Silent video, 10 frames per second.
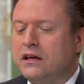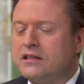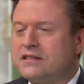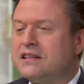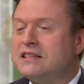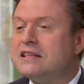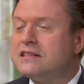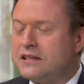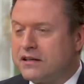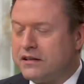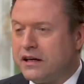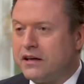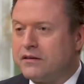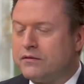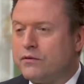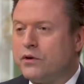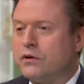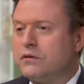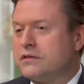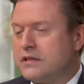statistically,
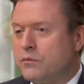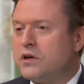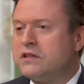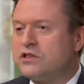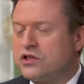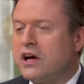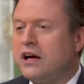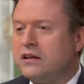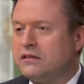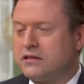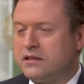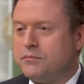for someone's child to